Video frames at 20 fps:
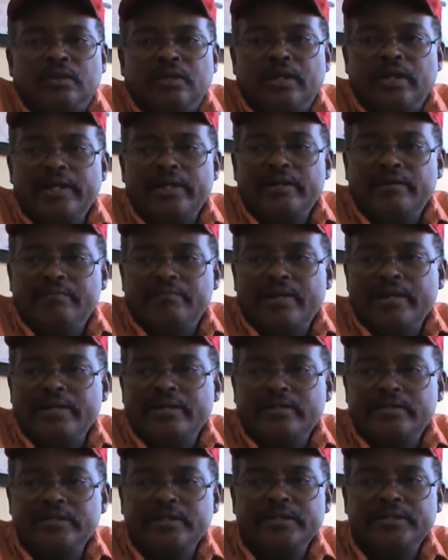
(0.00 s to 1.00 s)
I am Mike
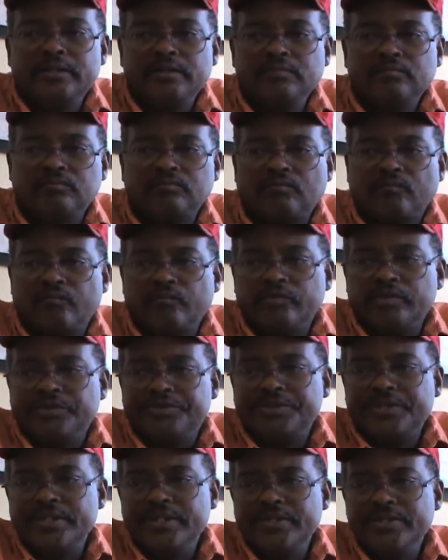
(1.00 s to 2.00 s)
Hood,
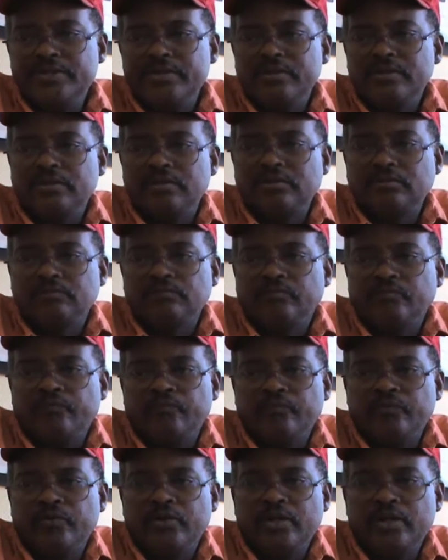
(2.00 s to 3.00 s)
Senior,
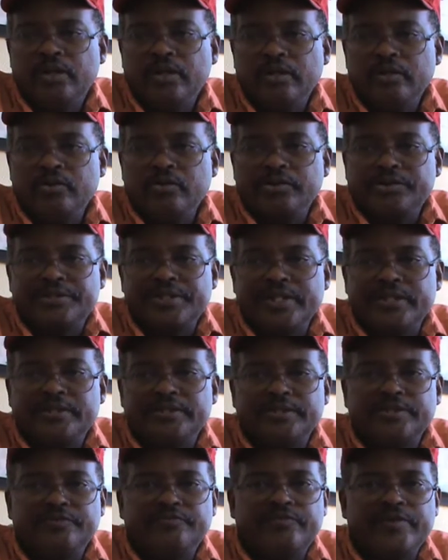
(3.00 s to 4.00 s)
North
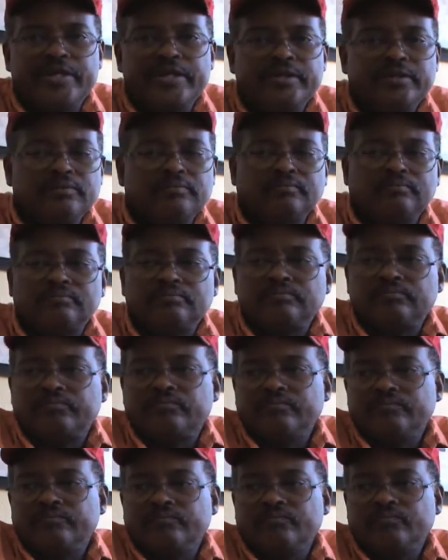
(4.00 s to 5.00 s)
Texas vet,
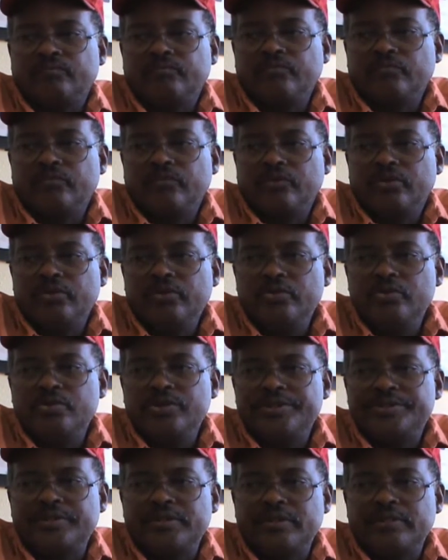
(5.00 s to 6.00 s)

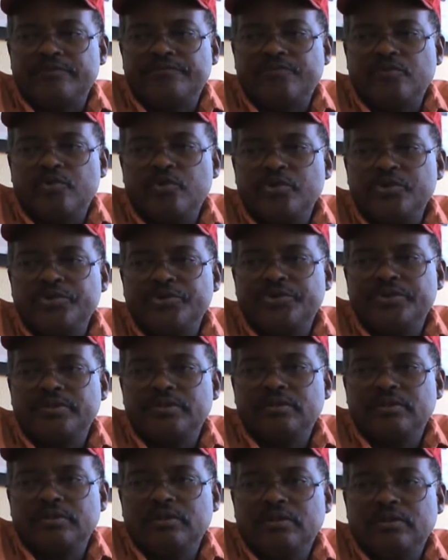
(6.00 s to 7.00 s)
U.S. Air Force,
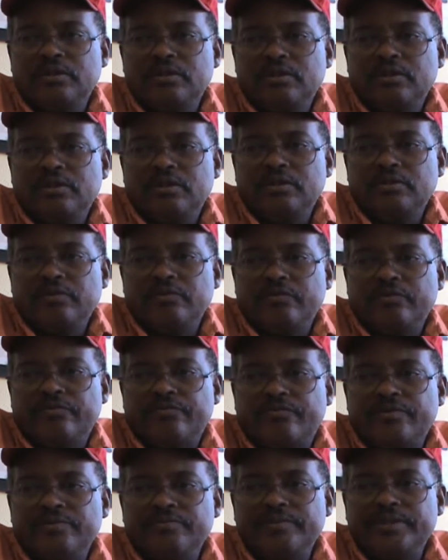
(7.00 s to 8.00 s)

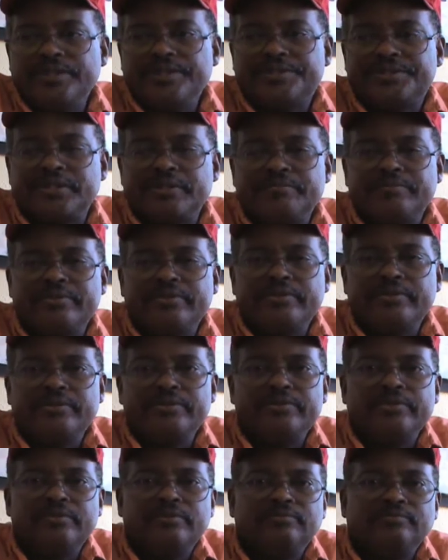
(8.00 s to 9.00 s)
from
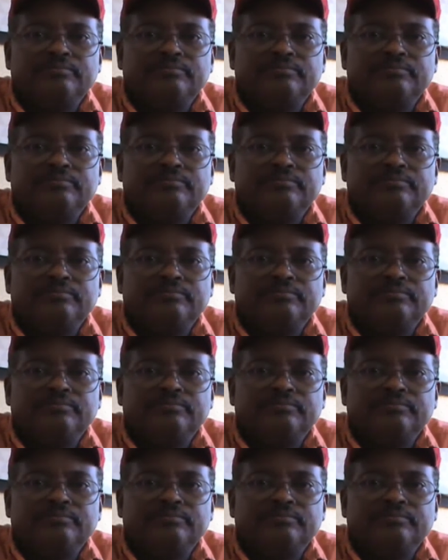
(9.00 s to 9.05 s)
December